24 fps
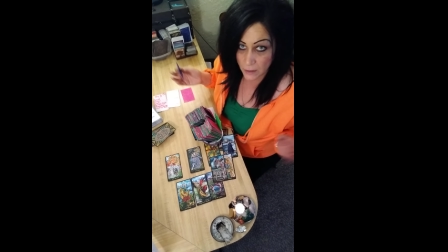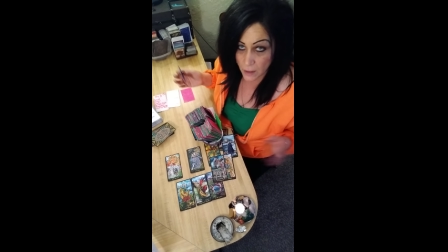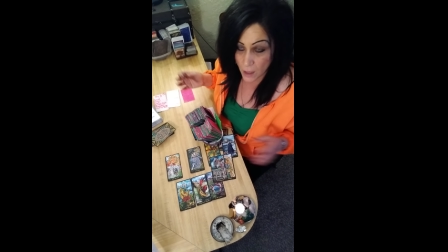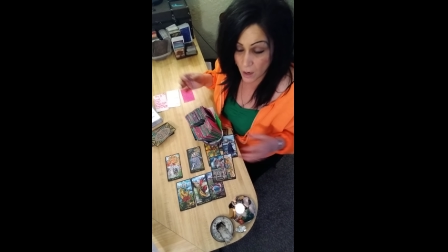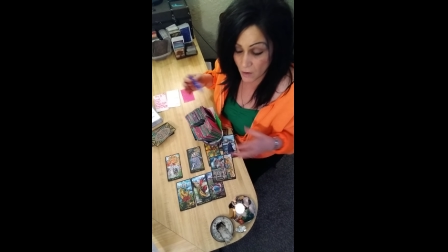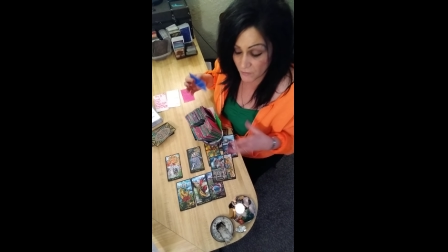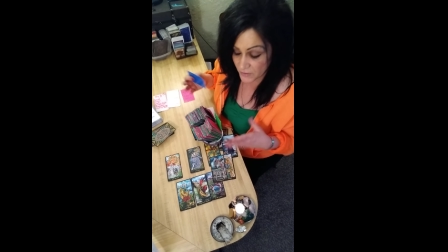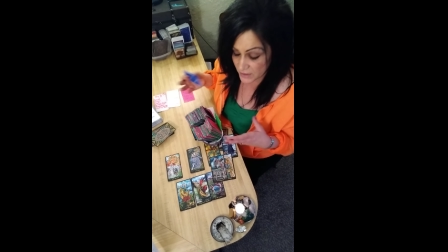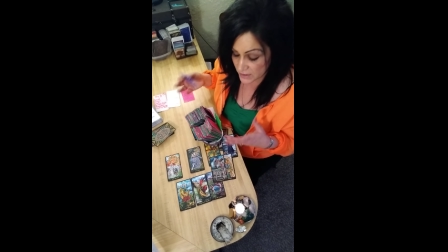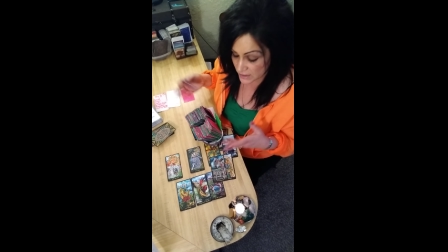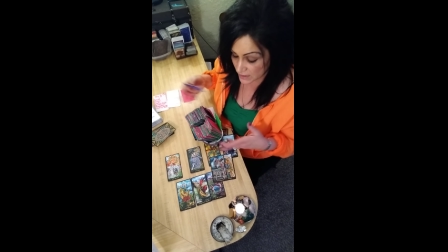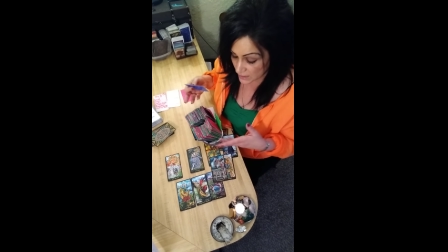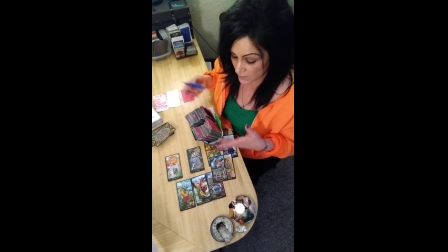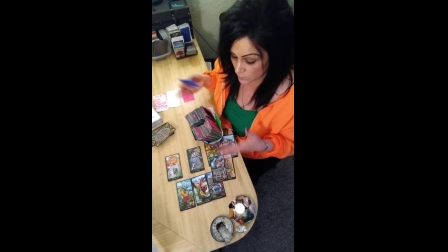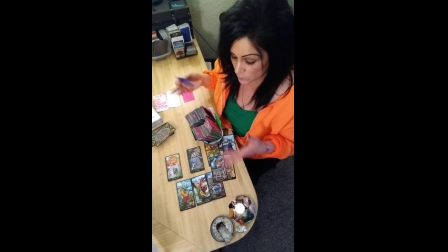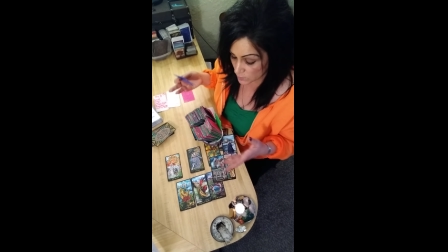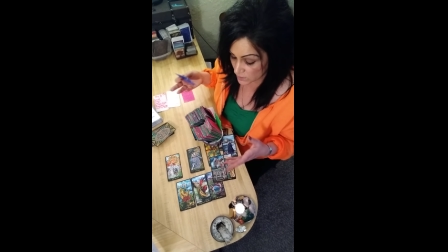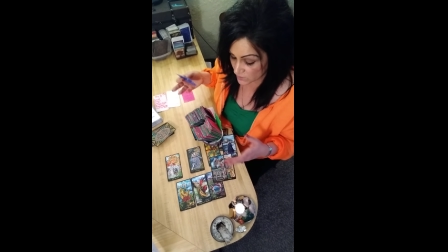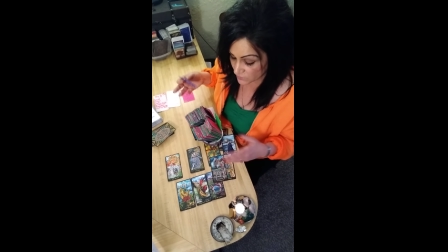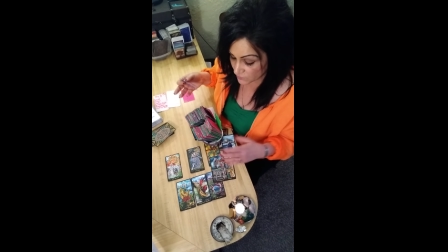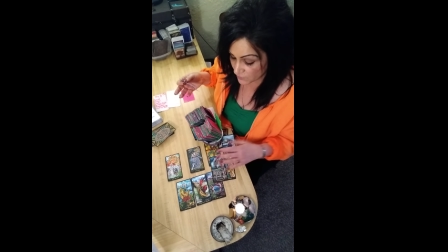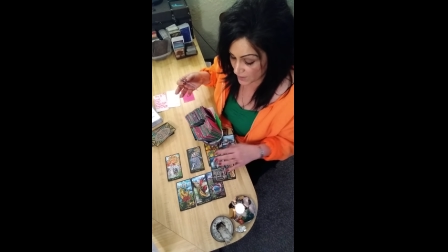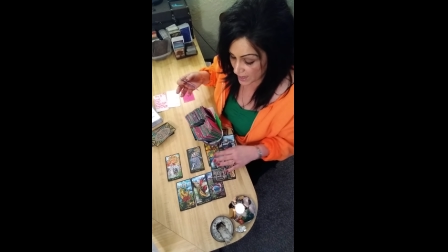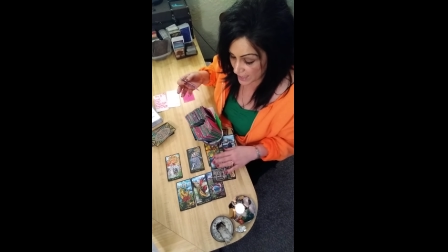Obviously, there
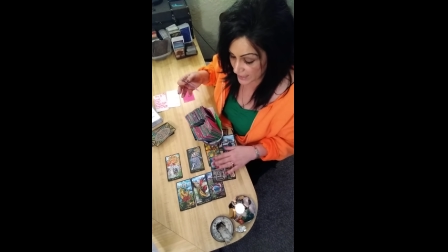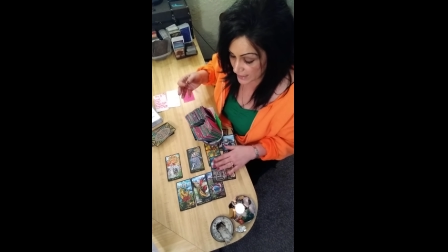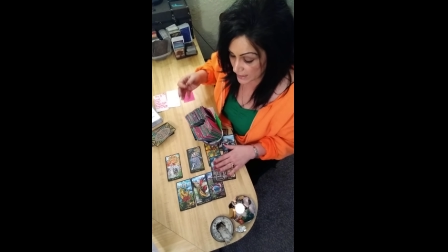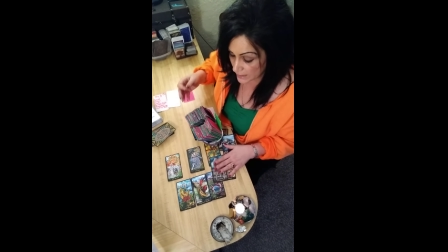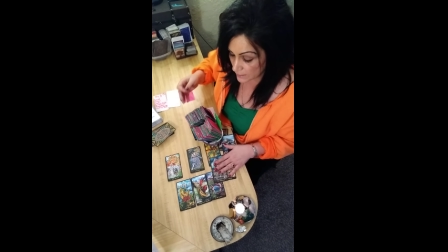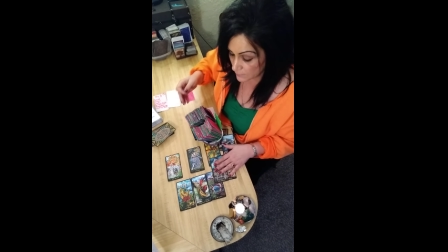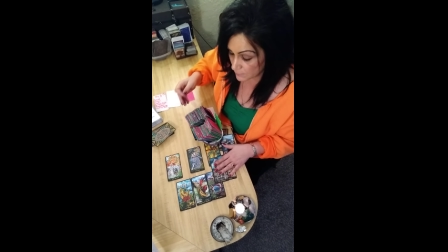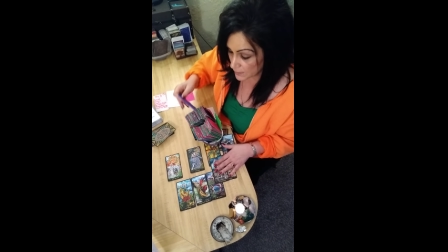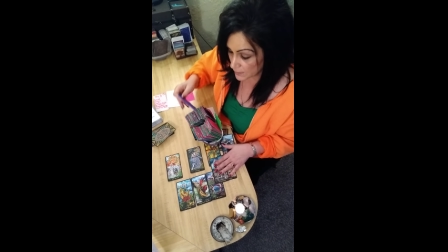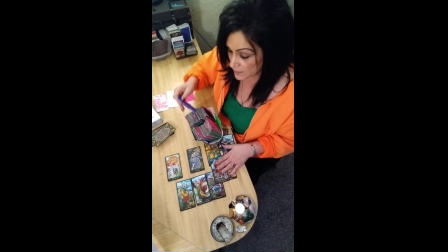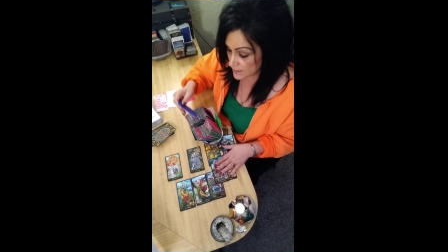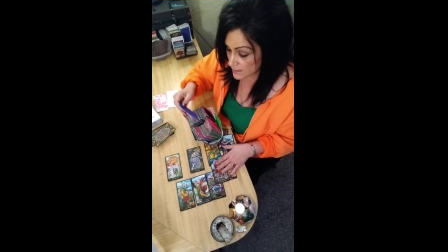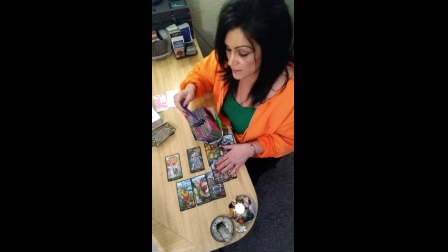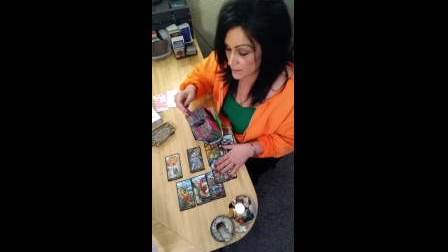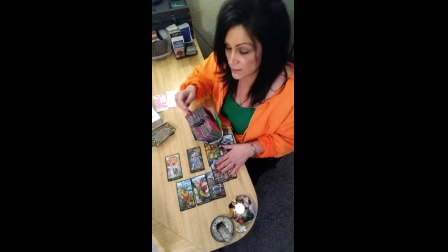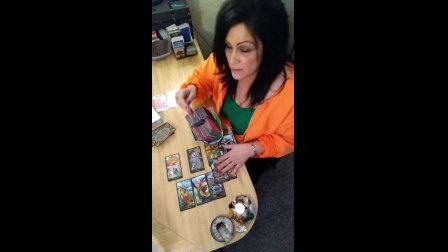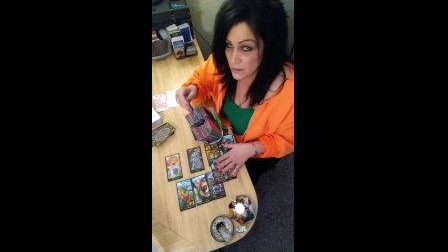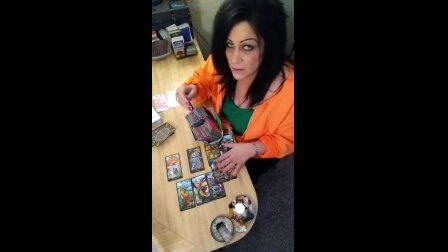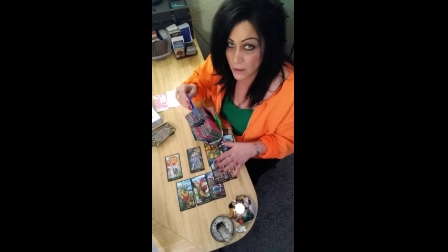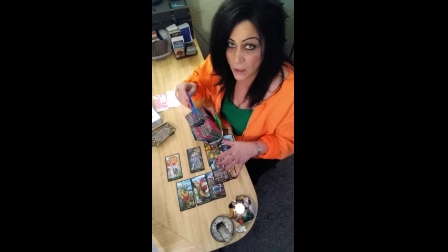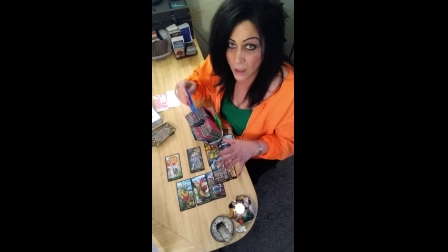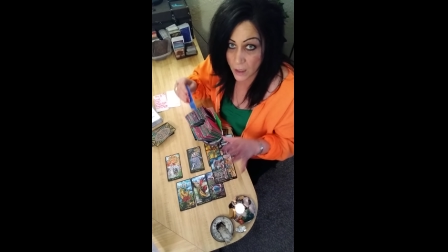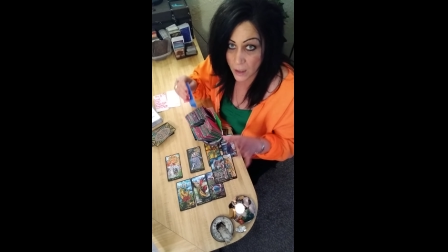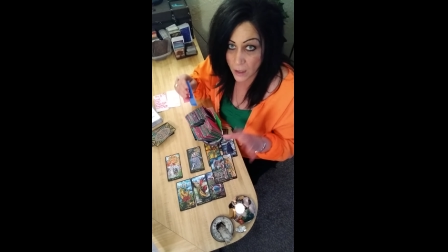was fighting, but it's
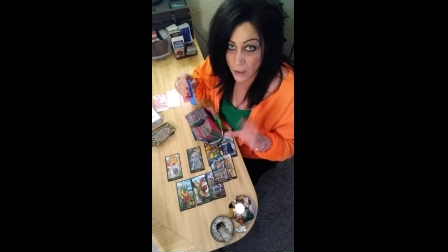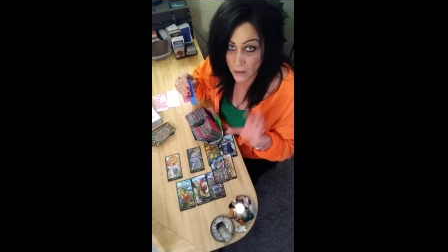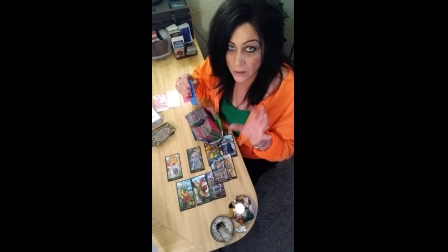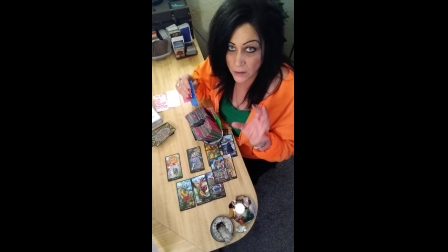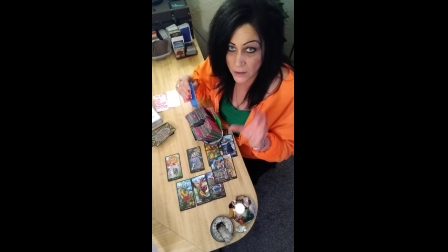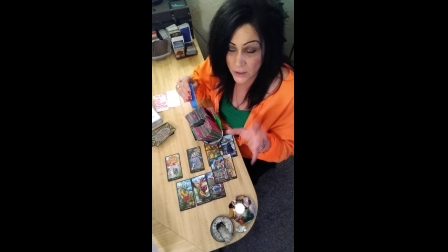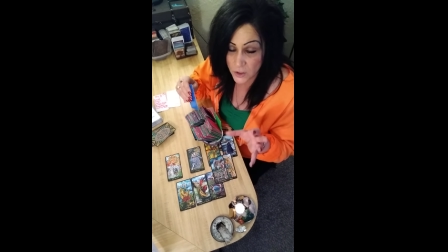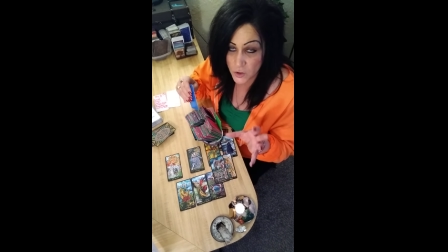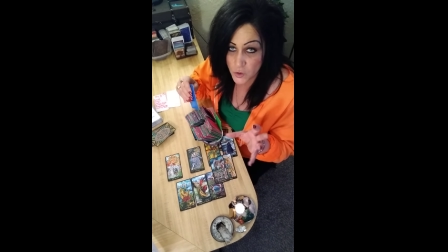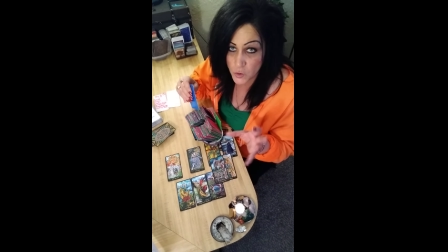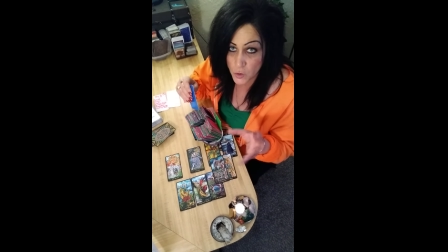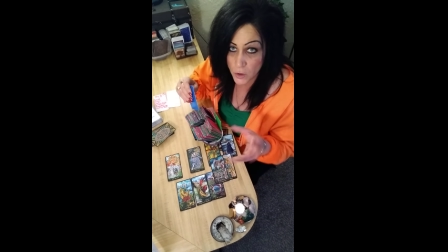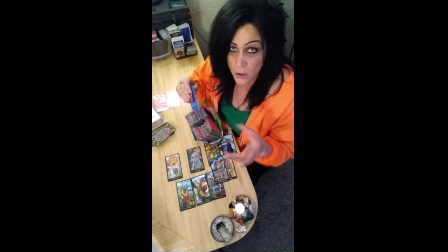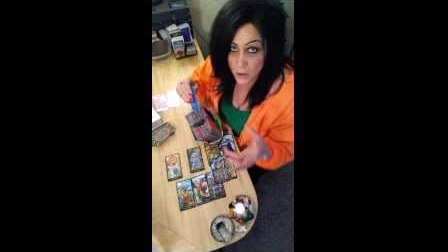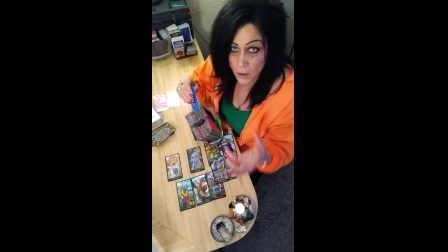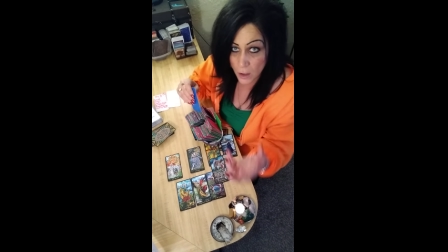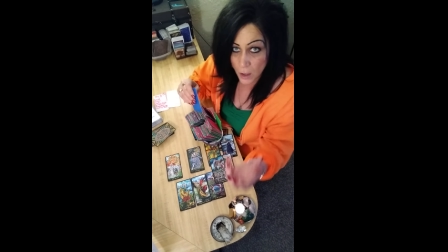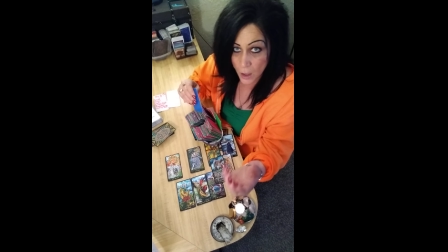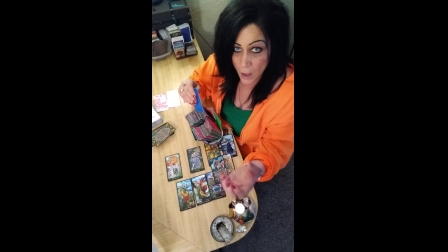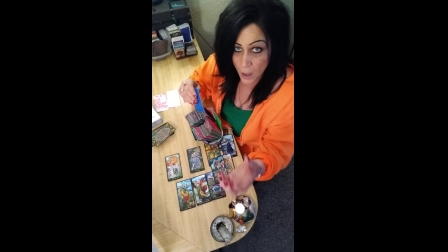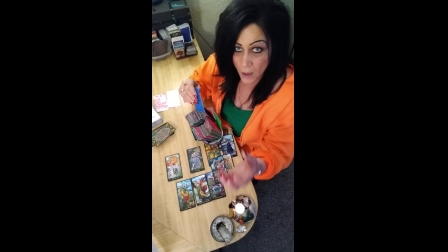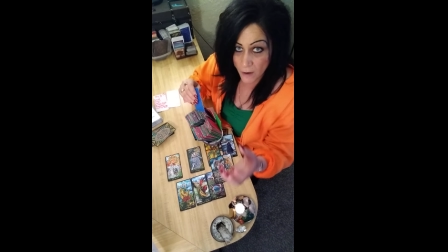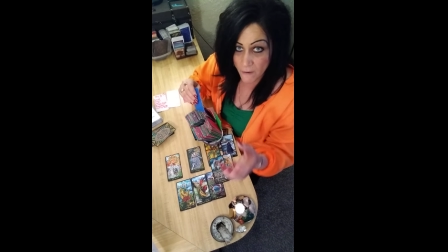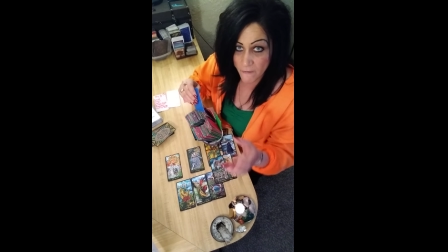a, a
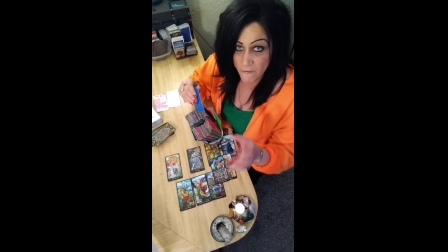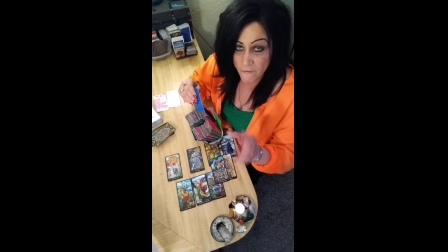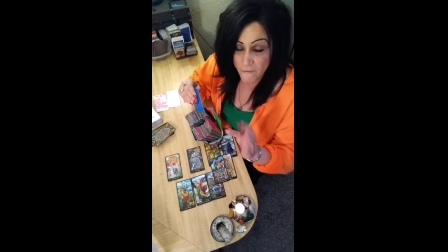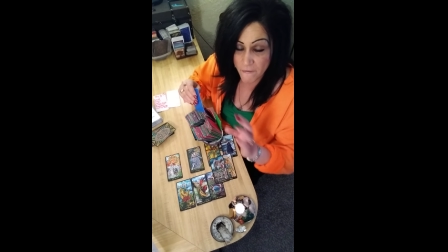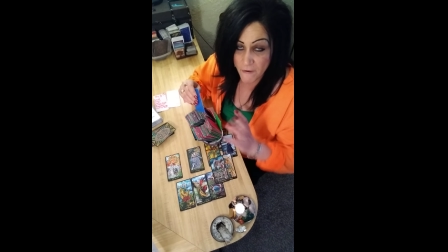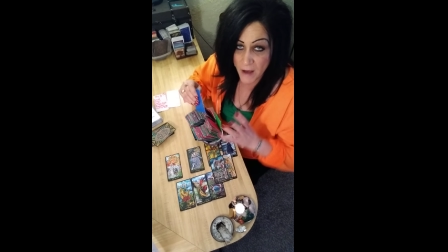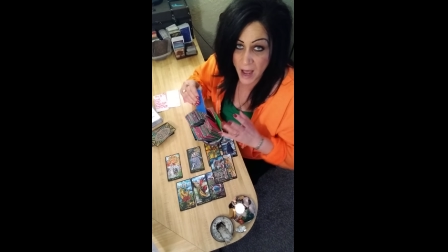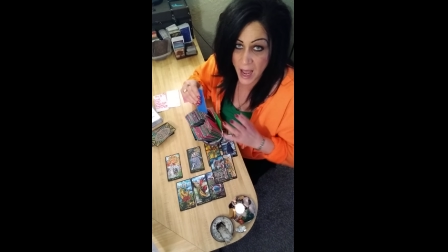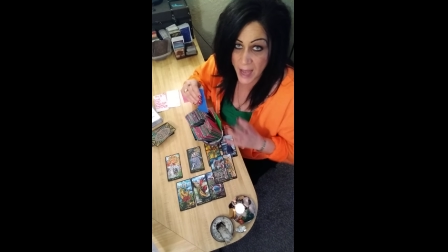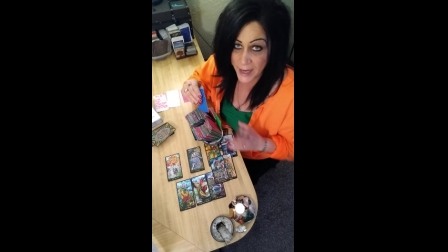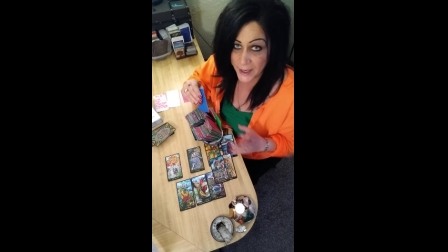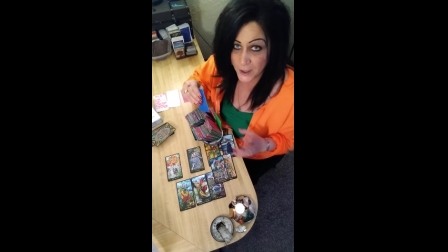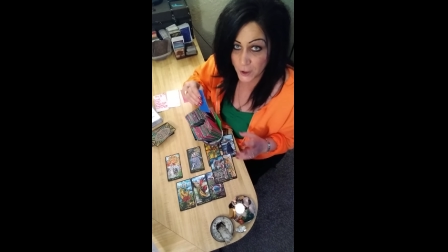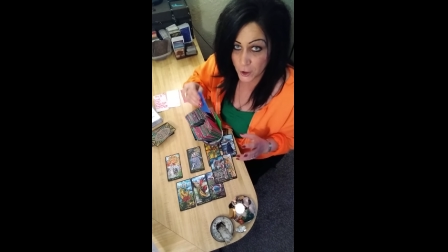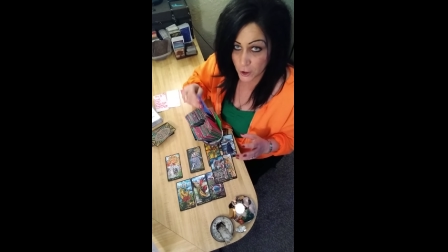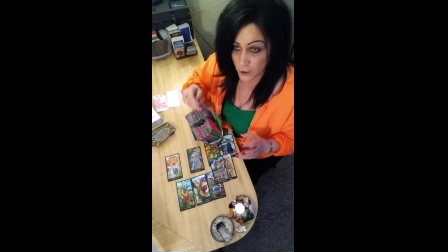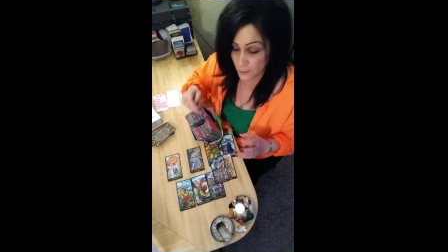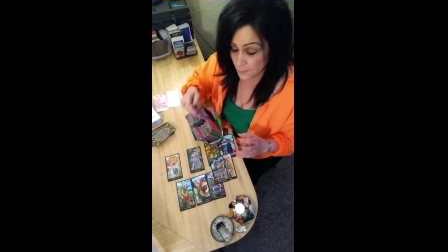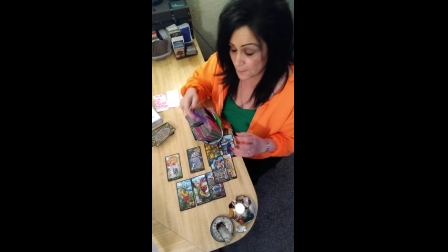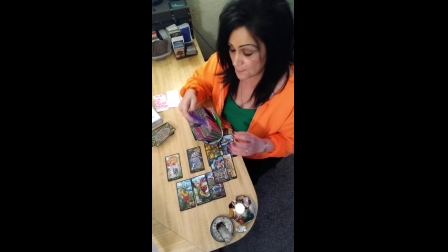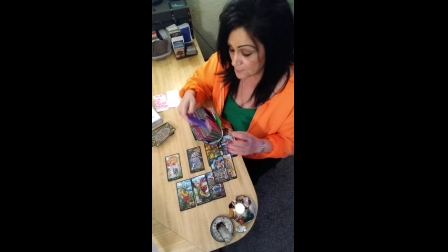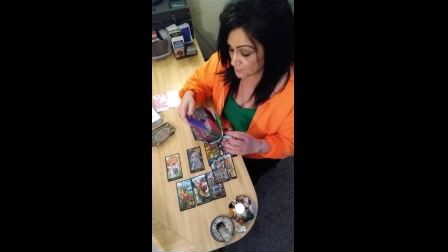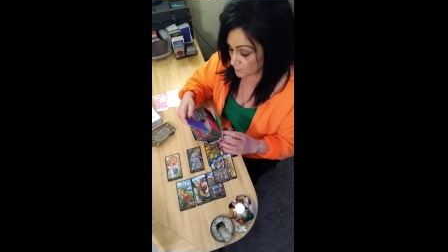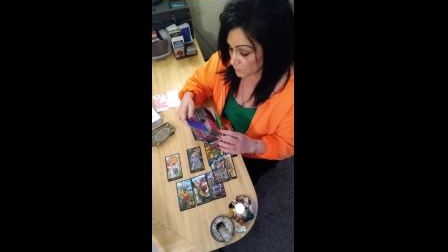literal fire,